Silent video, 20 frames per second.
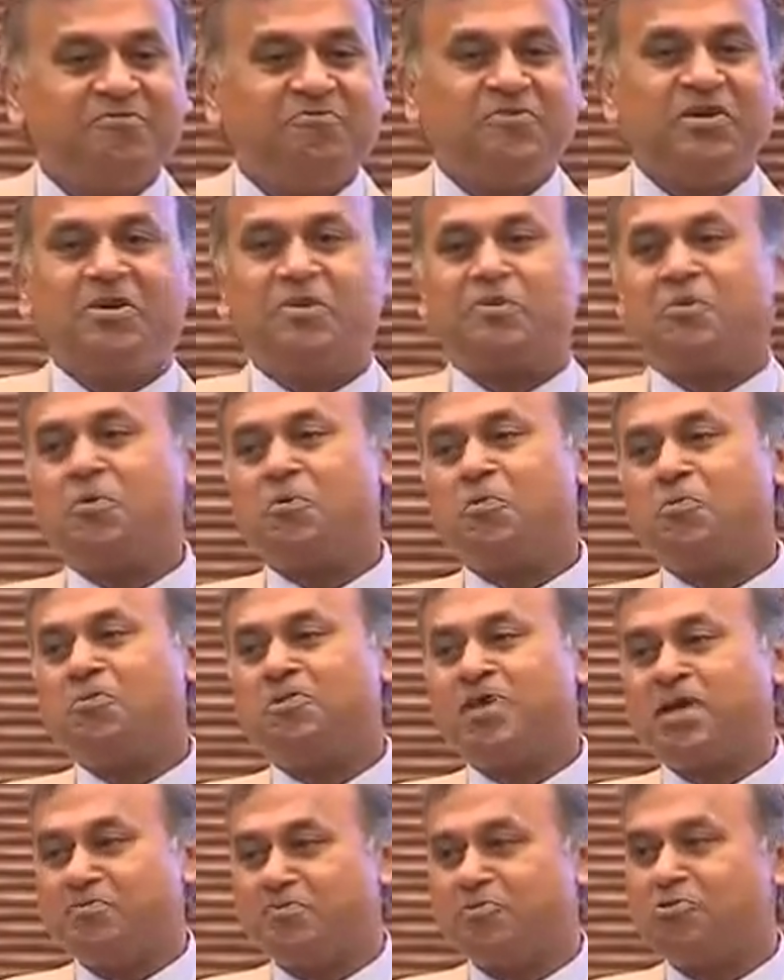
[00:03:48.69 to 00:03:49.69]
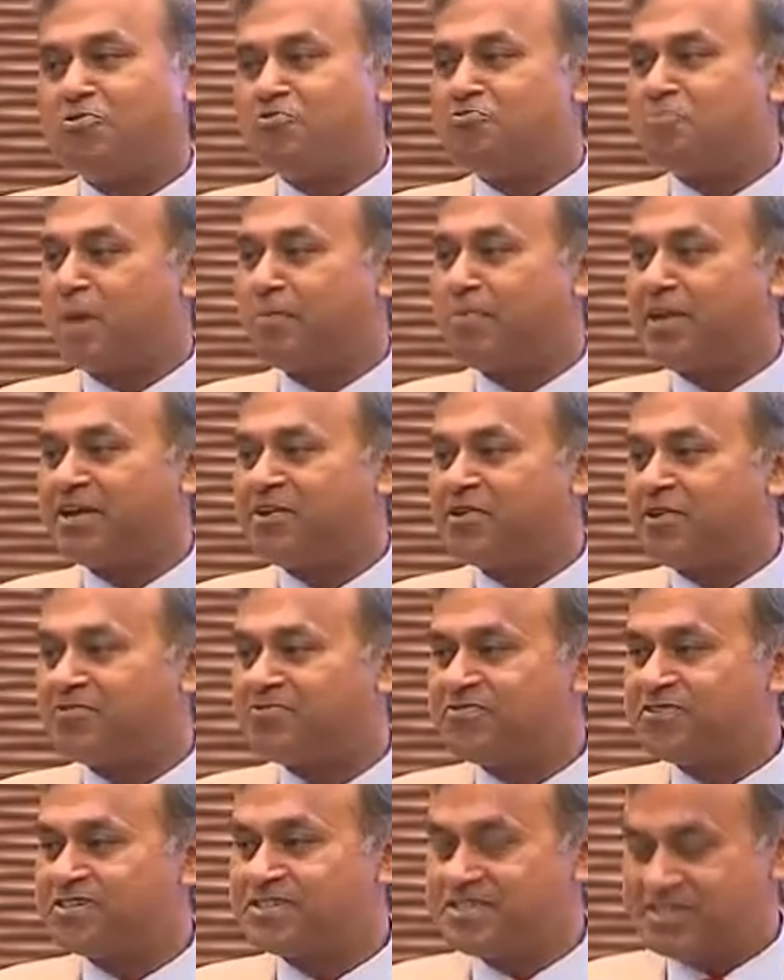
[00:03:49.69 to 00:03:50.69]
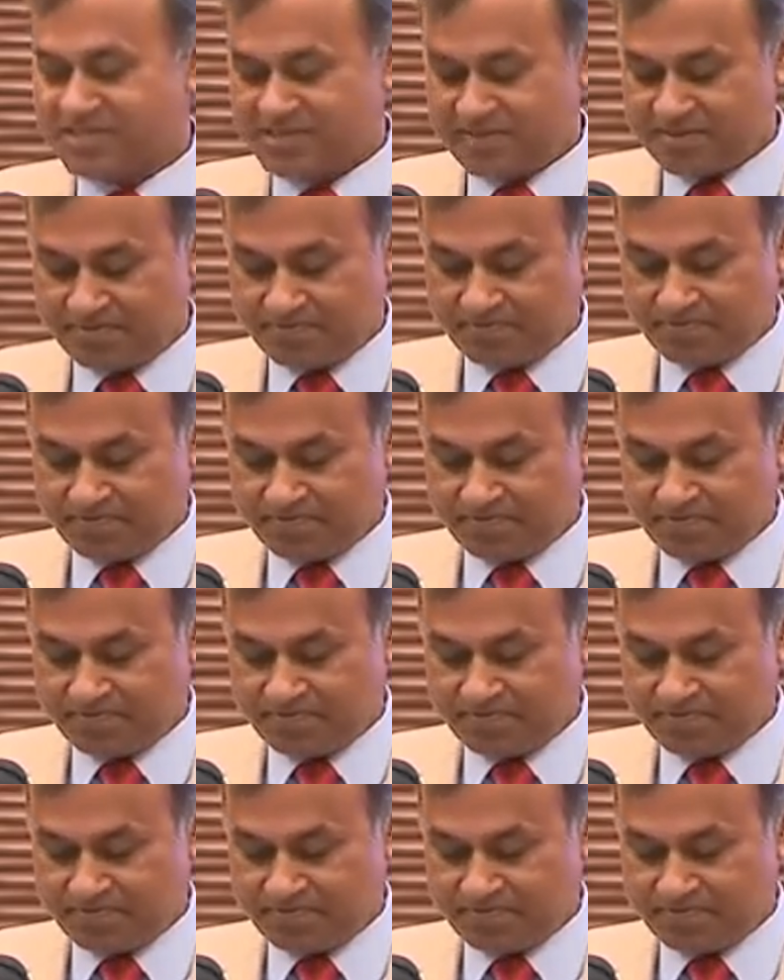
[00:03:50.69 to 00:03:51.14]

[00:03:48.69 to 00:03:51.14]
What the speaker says: we improve public confidence.